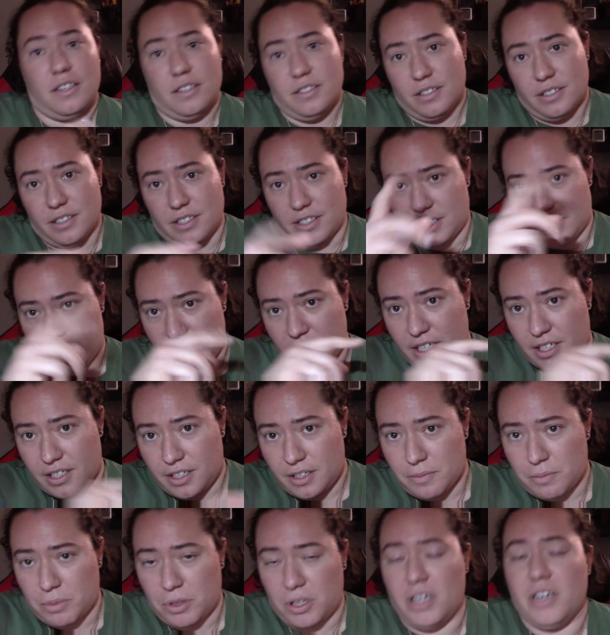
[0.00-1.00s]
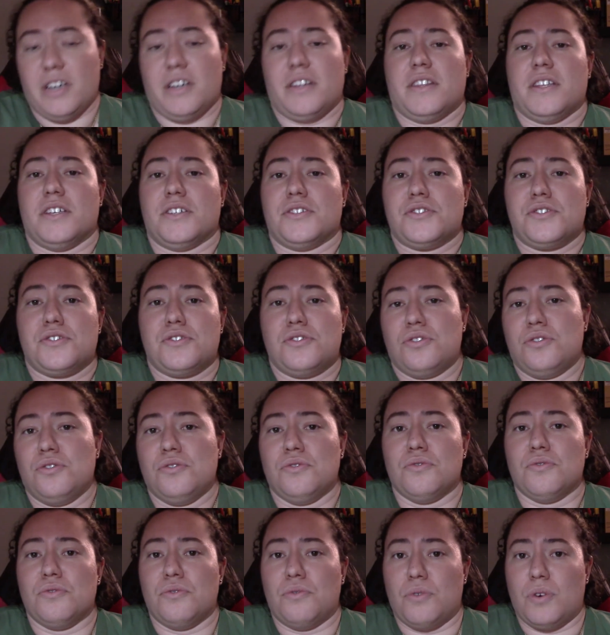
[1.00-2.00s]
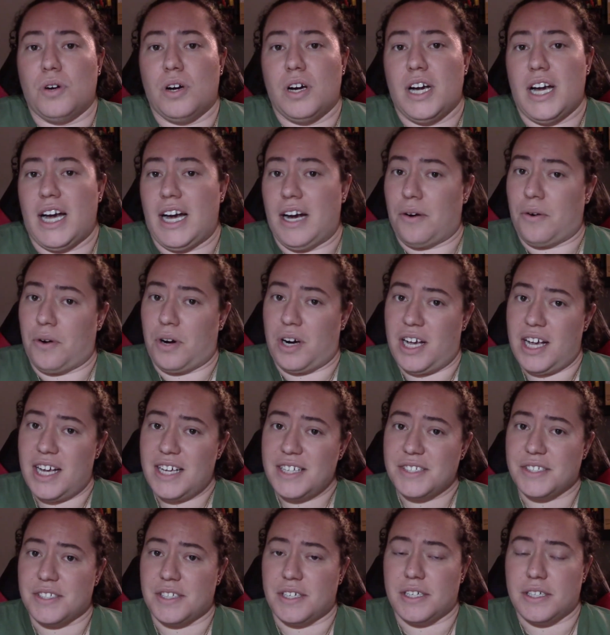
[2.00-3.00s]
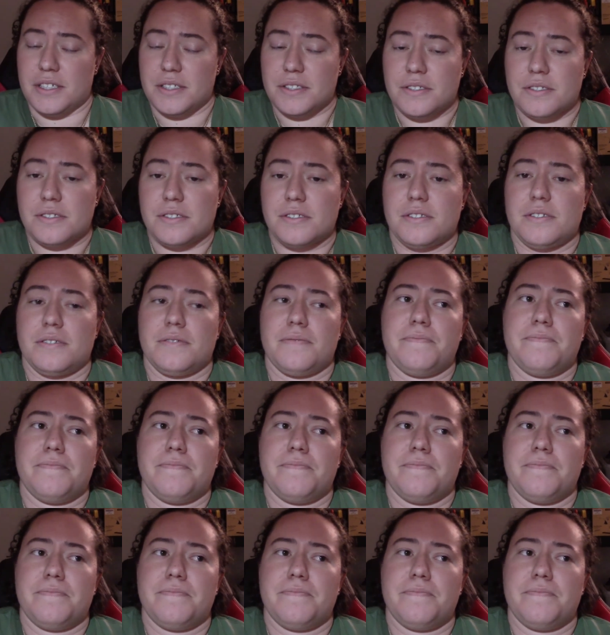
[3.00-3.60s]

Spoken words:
Again, applying this to our essays,